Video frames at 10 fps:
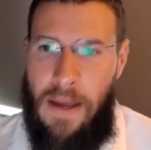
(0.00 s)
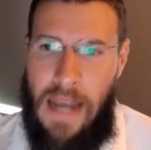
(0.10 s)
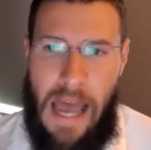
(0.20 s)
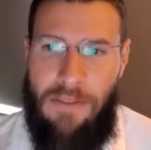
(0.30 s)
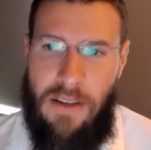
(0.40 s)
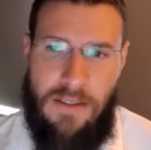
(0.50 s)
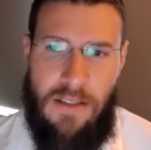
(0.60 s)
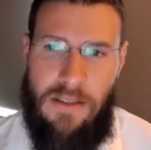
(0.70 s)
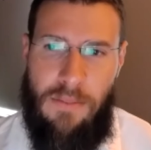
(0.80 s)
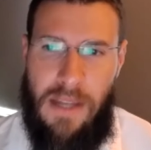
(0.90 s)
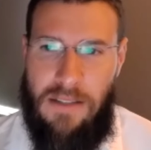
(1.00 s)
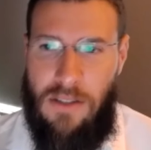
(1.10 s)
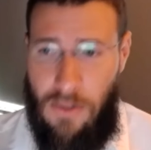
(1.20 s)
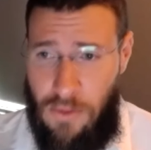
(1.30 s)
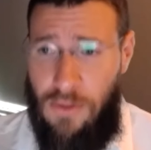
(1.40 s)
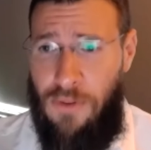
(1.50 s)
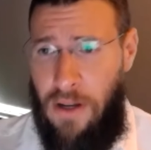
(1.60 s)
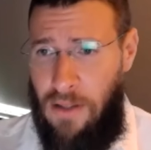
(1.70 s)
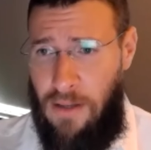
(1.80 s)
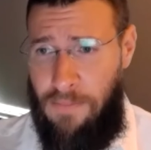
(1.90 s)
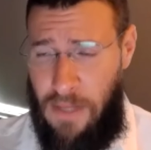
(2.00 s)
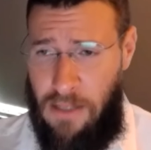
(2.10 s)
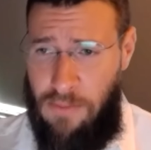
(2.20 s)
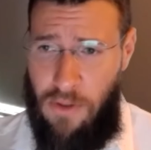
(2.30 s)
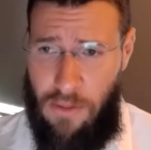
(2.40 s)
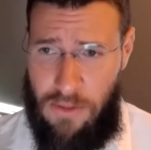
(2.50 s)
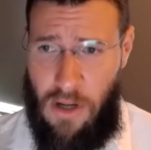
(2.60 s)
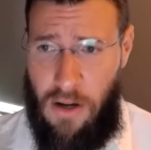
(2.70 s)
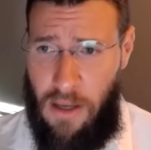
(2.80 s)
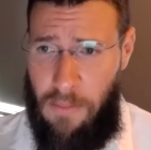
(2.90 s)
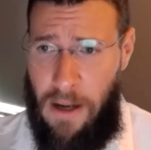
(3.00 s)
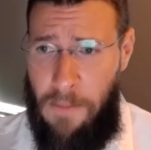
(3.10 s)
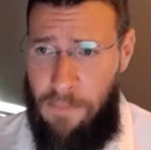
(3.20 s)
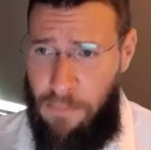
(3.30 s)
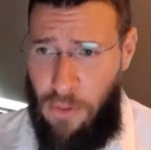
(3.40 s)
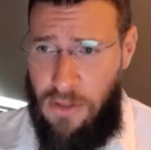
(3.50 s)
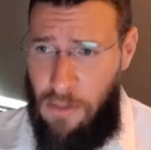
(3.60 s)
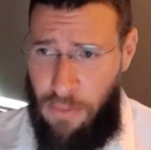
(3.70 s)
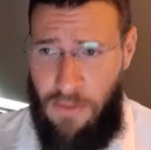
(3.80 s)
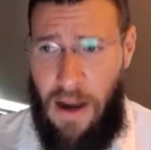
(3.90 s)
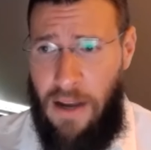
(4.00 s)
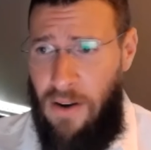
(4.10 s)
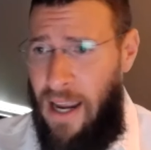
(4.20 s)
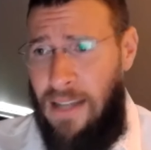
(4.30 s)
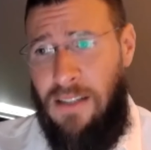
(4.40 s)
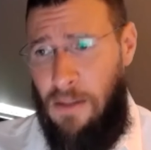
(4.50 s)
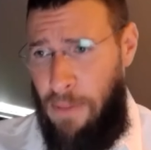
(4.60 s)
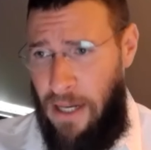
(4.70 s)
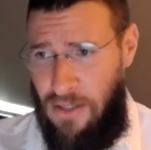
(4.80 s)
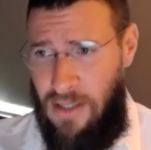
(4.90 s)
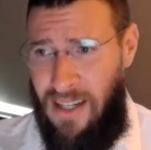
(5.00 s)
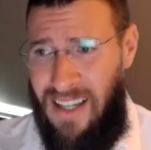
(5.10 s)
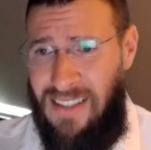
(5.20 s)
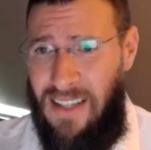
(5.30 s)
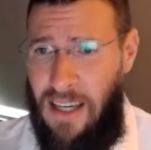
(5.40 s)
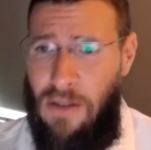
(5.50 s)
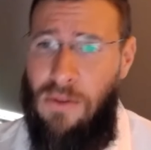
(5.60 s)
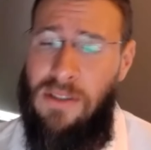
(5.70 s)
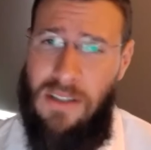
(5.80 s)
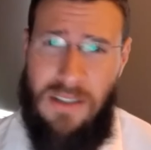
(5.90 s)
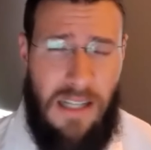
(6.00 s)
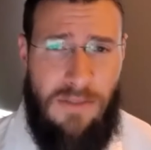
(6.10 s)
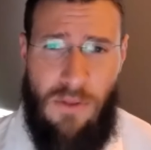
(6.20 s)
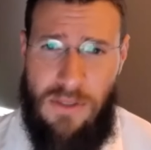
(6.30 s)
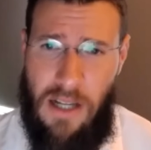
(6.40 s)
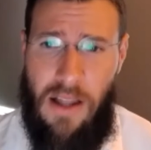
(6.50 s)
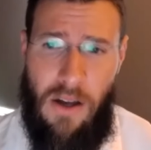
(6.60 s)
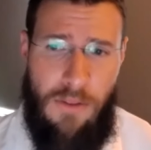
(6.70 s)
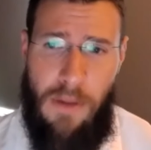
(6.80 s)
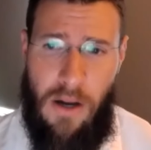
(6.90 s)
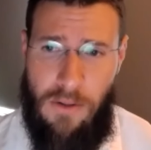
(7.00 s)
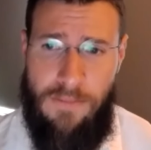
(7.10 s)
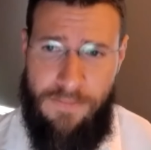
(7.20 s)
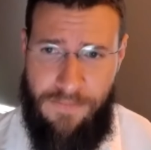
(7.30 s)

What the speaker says: And having a system that's user-friendly, as Maria was talking about, both to the provider and to the patient, is key to a successful telehealth model.